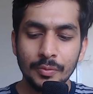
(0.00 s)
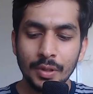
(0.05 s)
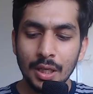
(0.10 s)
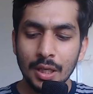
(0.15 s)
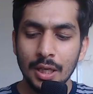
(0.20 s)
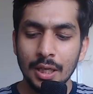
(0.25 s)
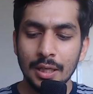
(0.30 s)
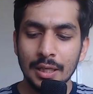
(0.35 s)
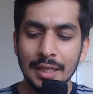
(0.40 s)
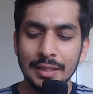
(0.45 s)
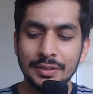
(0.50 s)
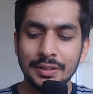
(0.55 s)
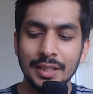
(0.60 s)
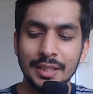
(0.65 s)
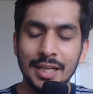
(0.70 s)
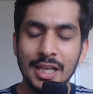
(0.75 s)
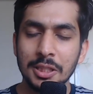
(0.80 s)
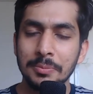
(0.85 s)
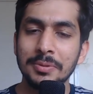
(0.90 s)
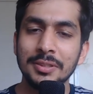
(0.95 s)
Let's say
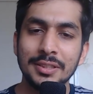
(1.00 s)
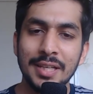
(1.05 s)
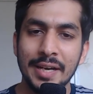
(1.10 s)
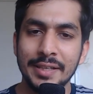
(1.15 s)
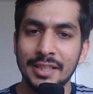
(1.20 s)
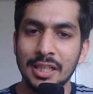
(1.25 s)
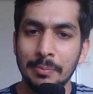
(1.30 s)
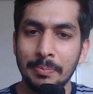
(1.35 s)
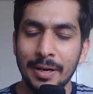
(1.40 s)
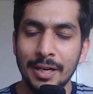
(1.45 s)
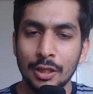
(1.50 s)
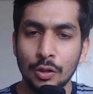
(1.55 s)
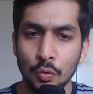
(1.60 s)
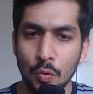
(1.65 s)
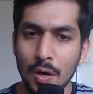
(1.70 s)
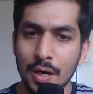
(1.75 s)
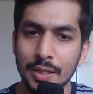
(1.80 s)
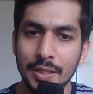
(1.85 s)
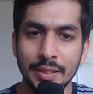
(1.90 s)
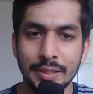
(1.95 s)
it has been cited by
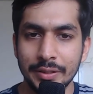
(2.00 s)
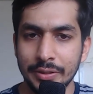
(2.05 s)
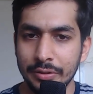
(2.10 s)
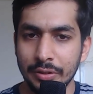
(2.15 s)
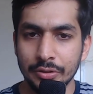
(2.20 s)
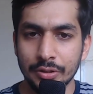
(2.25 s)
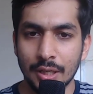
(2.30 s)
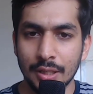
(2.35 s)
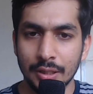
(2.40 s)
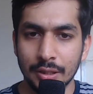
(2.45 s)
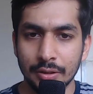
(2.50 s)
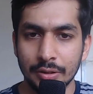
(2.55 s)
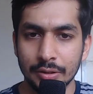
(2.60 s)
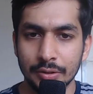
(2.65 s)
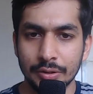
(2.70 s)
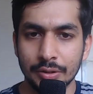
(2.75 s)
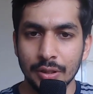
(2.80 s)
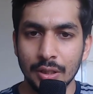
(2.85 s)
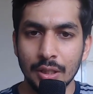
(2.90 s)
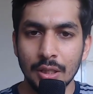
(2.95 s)
200 research
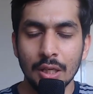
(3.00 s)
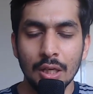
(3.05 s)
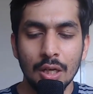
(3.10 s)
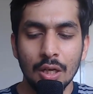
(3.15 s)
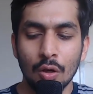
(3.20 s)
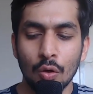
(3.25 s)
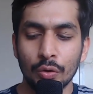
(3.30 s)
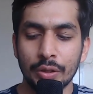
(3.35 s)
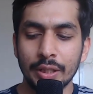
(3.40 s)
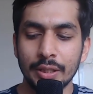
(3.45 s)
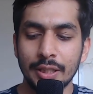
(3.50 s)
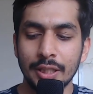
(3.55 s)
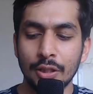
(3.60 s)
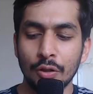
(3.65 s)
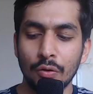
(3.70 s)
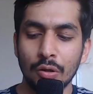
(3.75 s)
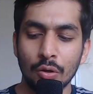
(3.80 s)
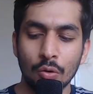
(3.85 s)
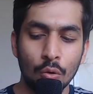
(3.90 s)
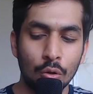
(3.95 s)
articles. Okay, then
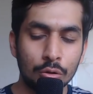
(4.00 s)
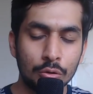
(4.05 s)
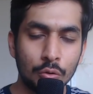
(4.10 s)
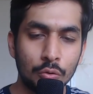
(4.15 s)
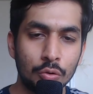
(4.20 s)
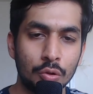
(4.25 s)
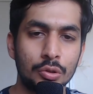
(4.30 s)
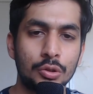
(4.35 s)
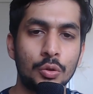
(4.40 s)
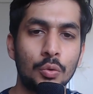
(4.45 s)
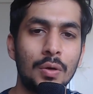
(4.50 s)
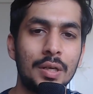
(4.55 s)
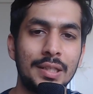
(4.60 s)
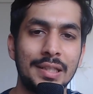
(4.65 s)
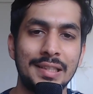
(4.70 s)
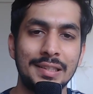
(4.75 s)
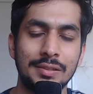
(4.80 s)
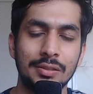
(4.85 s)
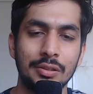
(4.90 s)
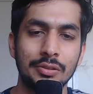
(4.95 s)
you will go through those 200
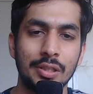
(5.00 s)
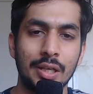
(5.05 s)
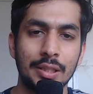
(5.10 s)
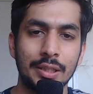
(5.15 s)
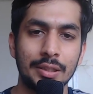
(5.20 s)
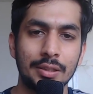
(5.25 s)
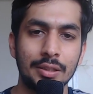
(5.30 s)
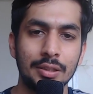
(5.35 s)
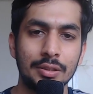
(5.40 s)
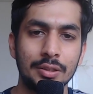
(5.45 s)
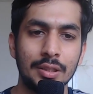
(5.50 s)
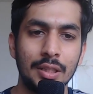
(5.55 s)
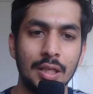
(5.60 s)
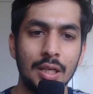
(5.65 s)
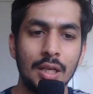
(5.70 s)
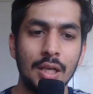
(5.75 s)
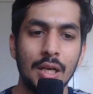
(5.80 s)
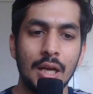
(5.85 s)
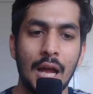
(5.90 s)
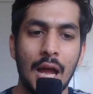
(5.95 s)
research articles,
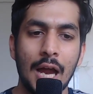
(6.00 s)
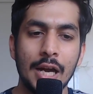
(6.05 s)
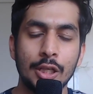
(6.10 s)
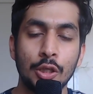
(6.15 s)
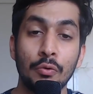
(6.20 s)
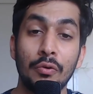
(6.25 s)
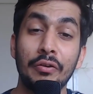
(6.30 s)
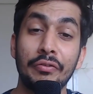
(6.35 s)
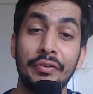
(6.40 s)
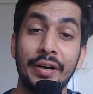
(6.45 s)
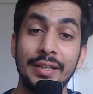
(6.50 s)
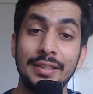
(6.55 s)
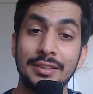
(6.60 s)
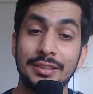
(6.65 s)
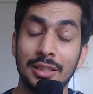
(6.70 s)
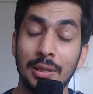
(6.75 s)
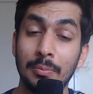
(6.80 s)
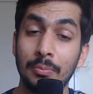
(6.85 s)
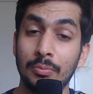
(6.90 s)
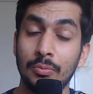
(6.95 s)
and you will find
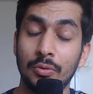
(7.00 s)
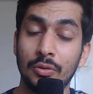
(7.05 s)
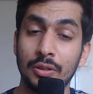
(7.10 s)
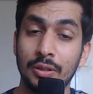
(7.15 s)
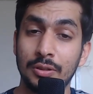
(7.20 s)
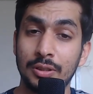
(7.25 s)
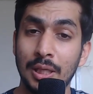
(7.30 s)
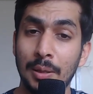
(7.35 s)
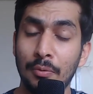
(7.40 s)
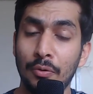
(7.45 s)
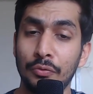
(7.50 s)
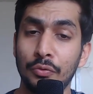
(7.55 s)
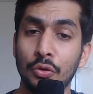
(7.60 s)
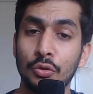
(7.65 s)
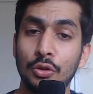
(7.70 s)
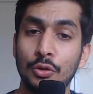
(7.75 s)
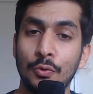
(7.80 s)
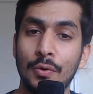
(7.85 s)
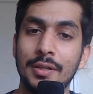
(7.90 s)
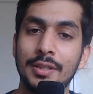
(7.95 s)
some of
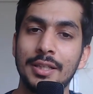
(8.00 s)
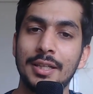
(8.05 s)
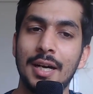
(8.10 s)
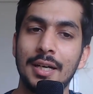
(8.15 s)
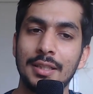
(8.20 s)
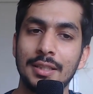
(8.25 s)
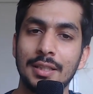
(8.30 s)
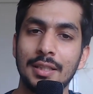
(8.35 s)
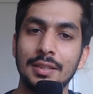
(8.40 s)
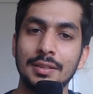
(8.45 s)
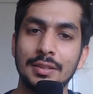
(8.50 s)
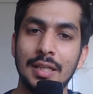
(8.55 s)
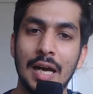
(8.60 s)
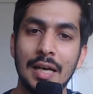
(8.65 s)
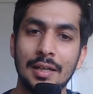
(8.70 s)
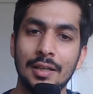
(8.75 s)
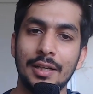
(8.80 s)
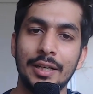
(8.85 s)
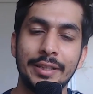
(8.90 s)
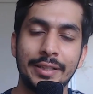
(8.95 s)
those 200 articles
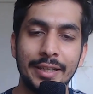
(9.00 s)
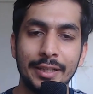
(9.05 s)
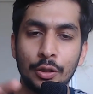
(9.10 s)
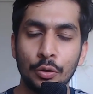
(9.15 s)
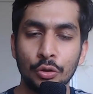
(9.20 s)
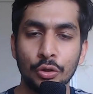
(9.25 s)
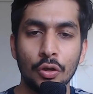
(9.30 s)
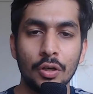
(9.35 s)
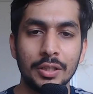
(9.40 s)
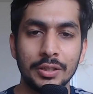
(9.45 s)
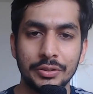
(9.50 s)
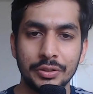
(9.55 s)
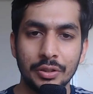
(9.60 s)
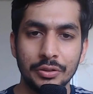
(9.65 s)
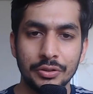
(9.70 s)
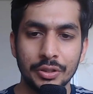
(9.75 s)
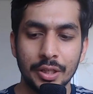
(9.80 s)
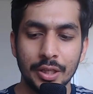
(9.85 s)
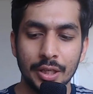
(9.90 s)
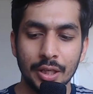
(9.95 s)
are related to your
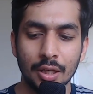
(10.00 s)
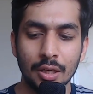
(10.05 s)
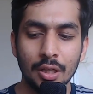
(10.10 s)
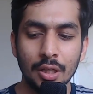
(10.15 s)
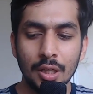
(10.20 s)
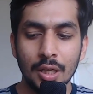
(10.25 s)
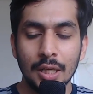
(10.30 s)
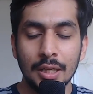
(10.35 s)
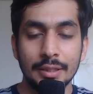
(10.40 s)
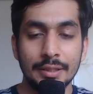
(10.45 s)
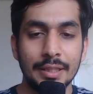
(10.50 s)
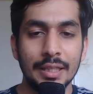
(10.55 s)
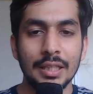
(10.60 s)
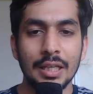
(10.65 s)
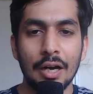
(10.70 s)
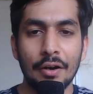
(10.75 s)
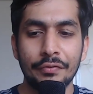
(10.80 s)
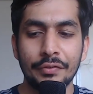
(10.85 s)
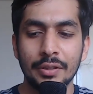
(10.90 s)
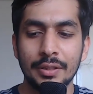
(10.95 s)
research area. Then
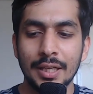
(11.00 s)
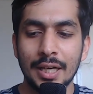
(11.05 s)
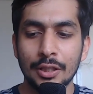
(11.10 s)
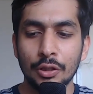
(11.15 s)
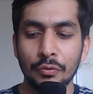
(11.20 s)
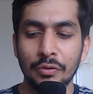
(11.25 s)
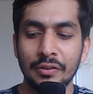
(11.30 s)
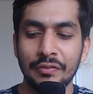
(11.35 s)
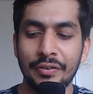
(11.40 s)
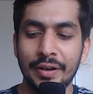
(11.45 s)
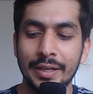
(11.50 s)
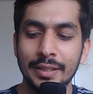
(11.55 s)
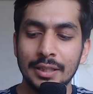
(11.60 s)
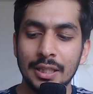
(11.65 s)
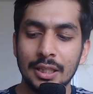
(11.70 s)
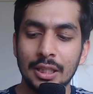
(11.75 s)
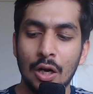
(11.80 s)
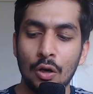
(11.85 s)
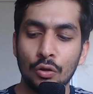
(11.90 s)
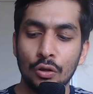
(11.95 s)
after that, you will find
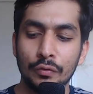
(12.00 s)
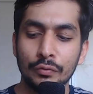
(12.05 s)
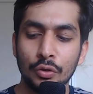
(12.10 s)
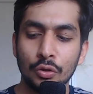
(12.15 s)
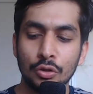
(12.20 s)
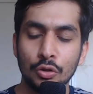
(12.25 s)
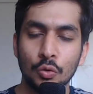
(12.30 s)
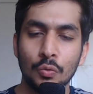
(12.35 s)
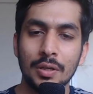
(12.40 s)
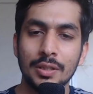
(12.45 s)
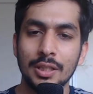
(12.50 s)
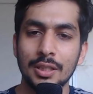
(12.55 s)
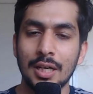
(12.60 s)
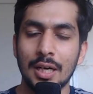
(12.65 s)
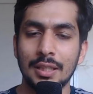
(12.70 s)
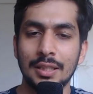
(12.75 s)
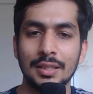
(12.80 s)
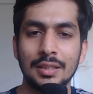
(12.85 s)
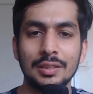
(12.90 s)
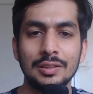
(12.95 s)
that out of those 200
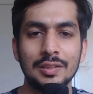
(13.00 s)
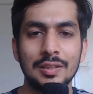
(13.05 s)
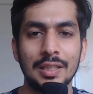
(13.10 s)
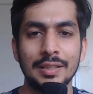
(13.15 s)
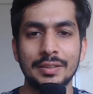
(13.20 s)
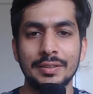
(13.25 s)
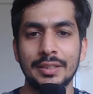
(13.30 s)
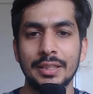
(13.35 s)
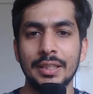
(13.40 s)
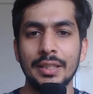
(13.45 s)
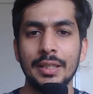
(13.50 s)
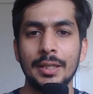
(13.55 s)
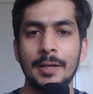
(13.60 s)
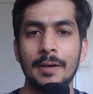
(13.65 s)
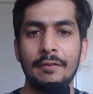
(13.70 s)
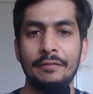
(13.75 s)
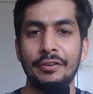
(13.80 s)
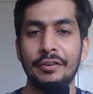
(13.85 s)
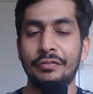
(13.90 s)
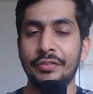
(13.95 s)
articles, let's say
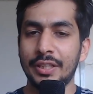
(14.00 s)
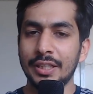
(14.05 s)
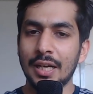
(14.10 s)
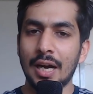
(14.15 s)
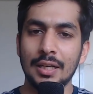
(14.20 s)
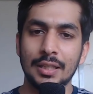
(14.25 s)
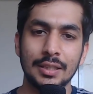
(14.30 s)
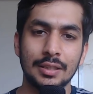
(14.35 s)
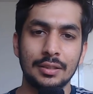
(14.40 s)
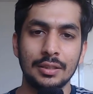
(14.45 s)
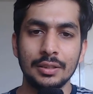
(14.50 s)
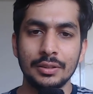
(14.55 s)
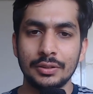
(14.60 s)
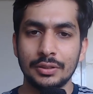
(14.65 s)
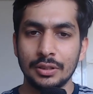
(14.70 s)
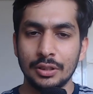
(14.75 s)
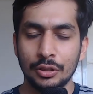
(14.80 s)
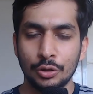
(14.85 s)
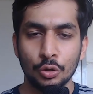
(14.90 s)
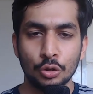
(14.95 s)
50
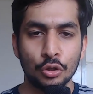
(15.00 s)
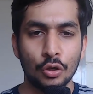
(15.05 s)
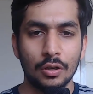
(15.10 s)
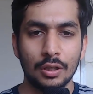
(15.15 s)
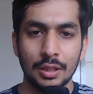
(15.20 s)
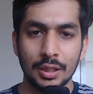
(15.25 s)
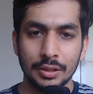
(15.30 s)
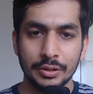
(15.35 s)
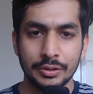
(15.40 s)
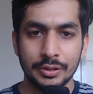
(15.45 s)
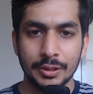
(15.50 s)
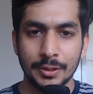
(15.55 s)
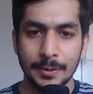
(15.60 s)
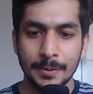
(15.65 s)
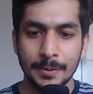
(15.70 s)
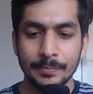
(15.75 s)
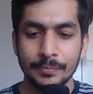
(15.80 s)
articles you shortlist.